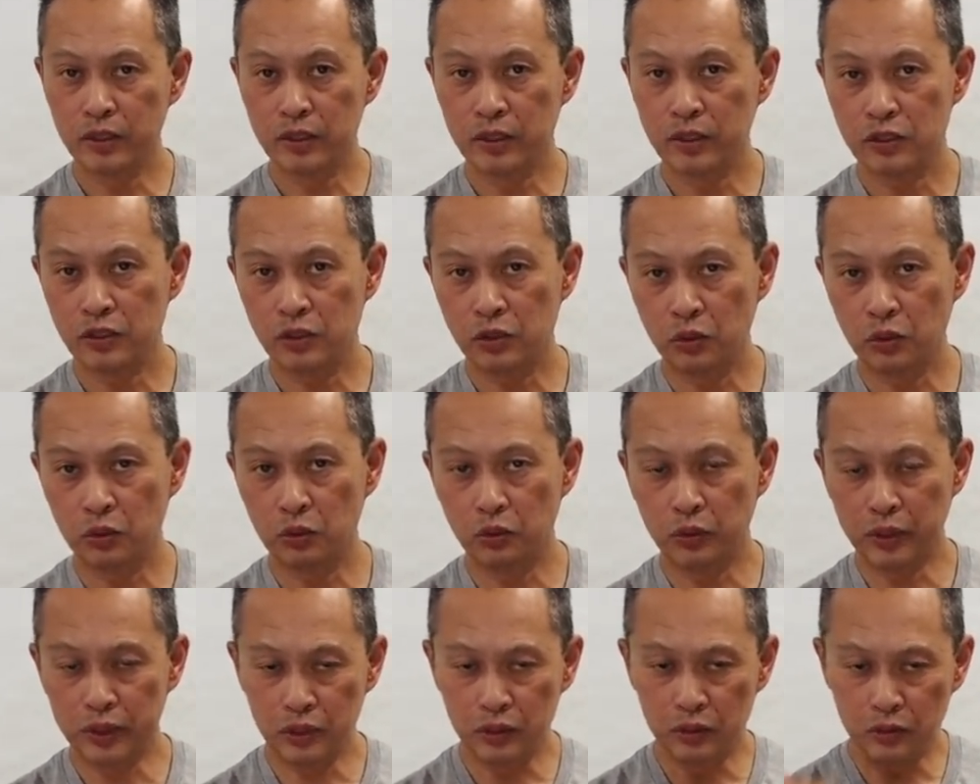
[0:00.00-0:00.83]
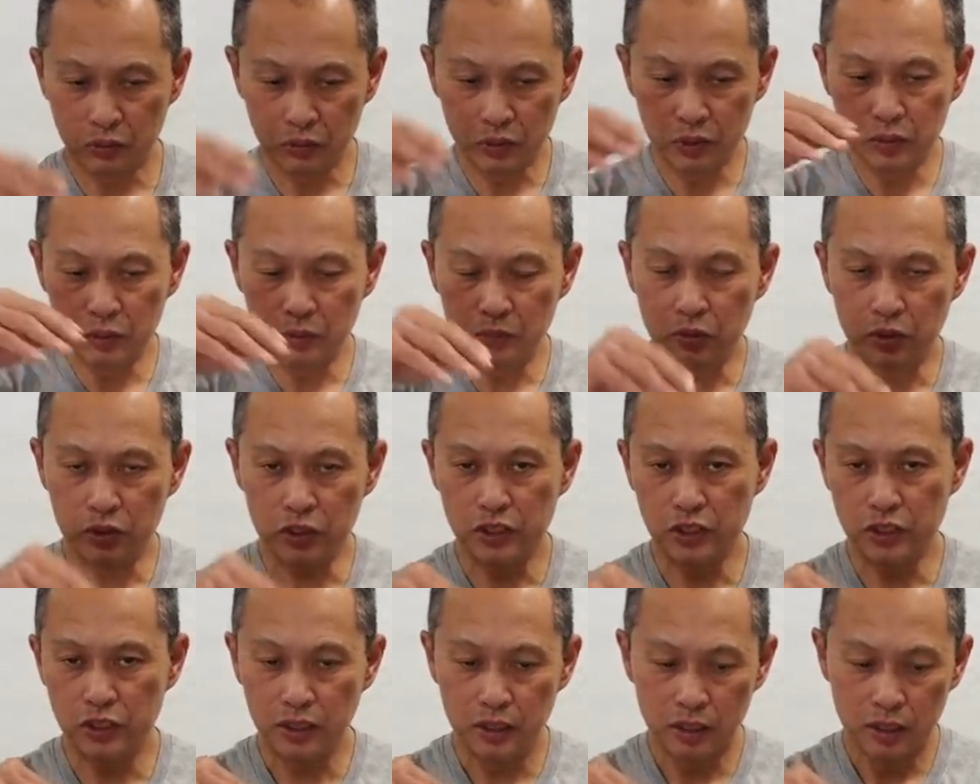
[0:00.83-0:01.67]
So when you when you
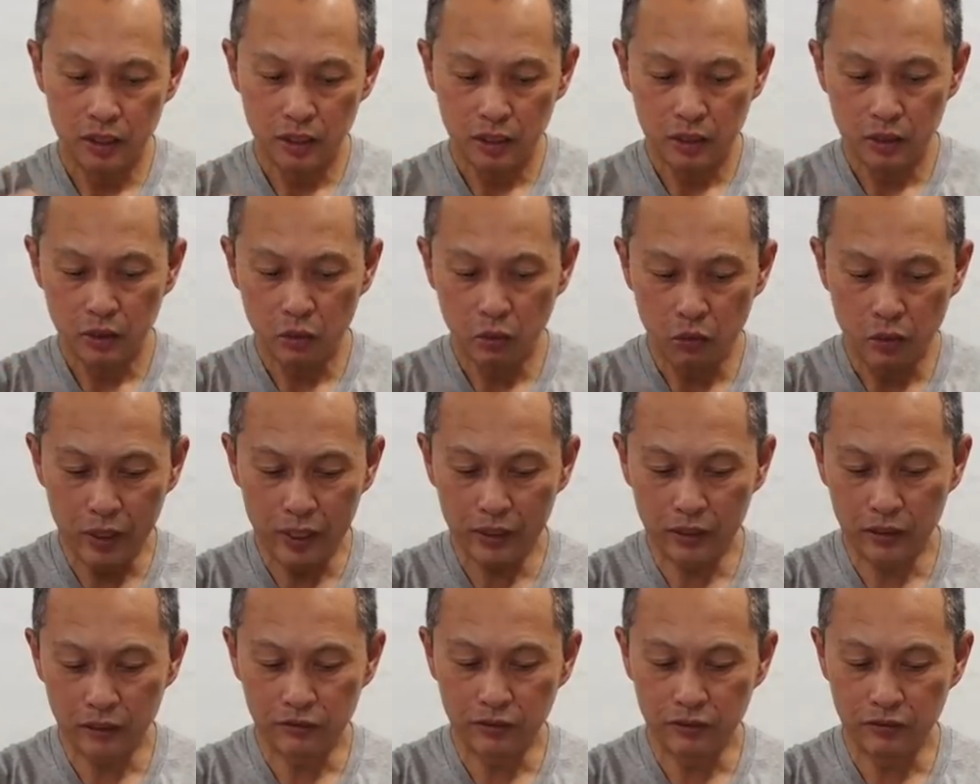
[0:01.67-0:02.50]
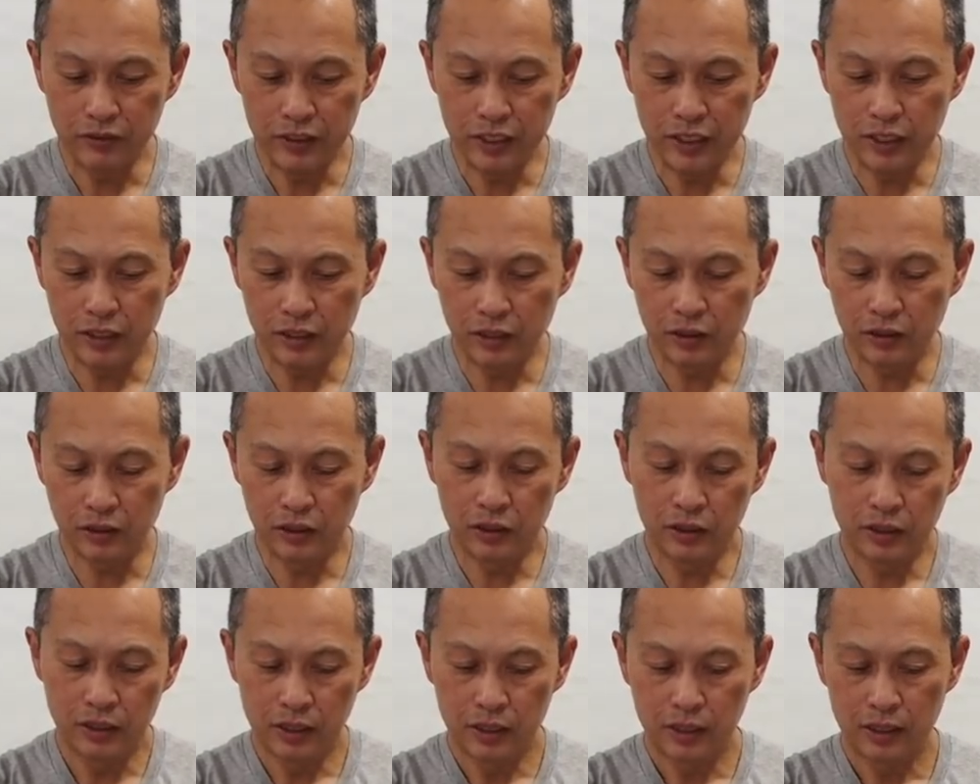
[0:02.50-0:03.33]
push, the weight of the vehicle
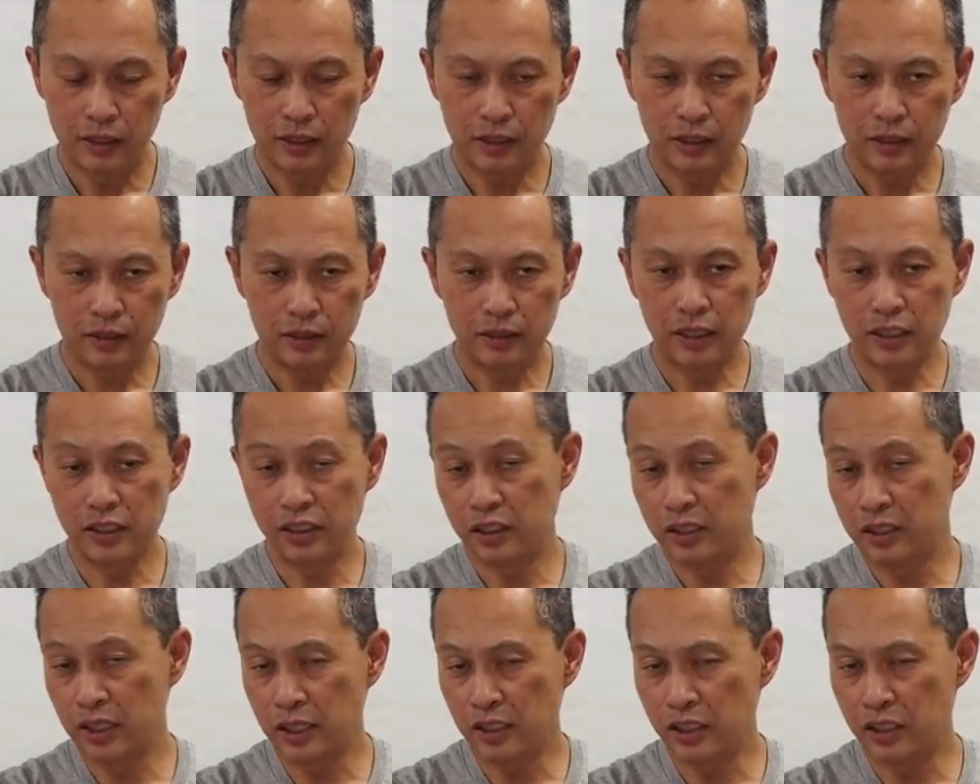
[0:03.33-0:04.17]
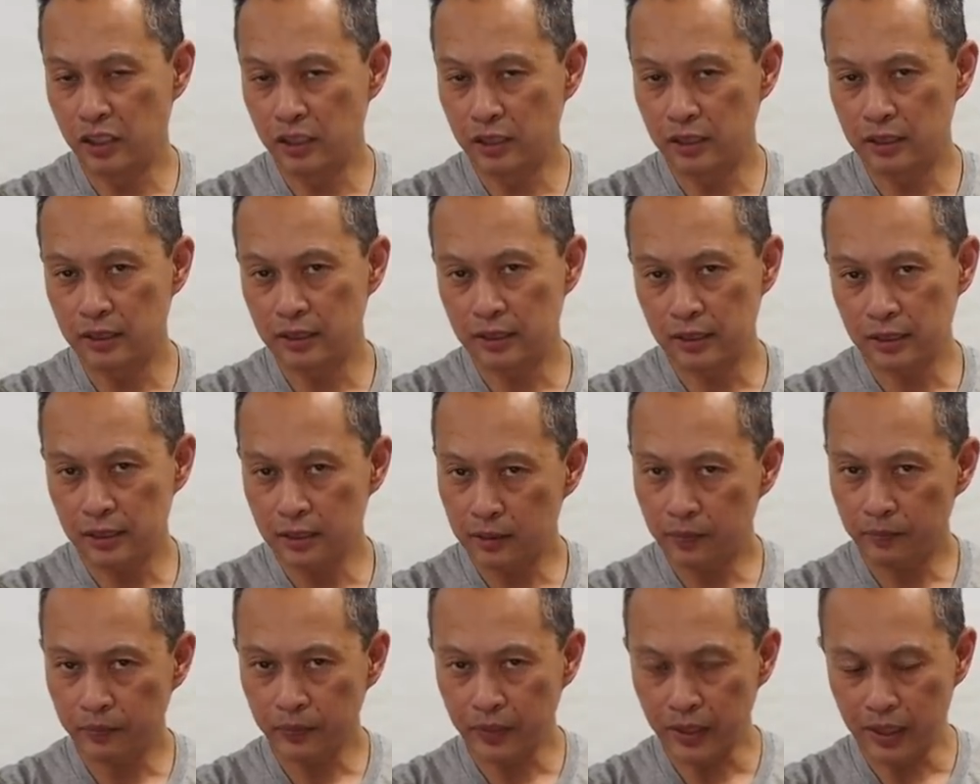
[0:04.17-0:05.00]
does doesn't
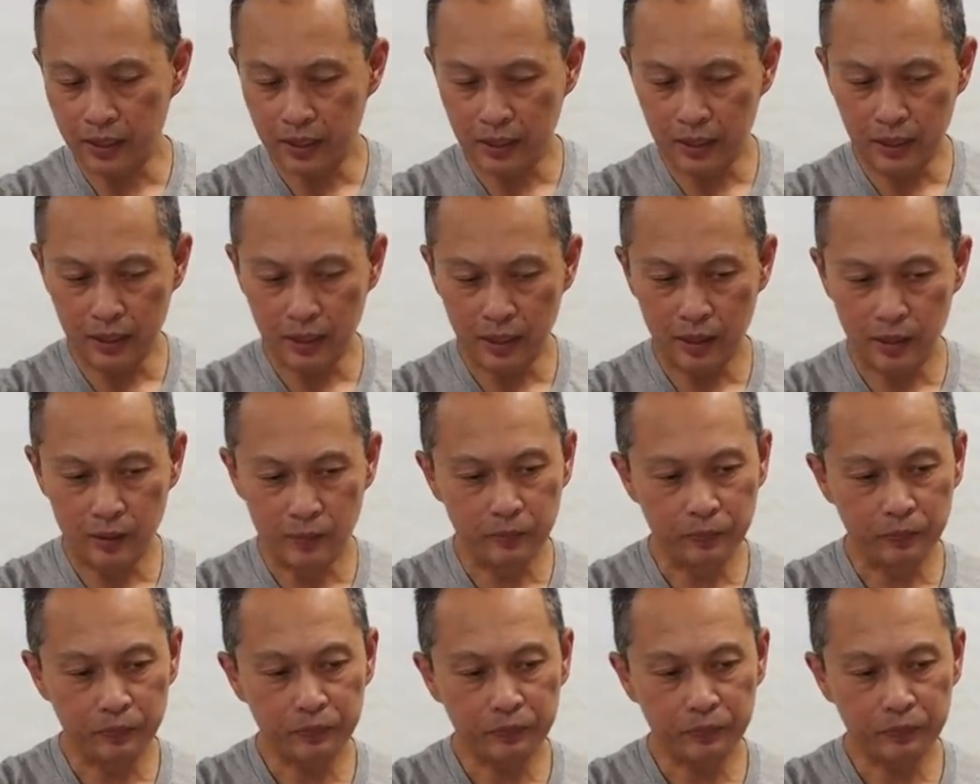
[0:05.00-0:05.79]
um,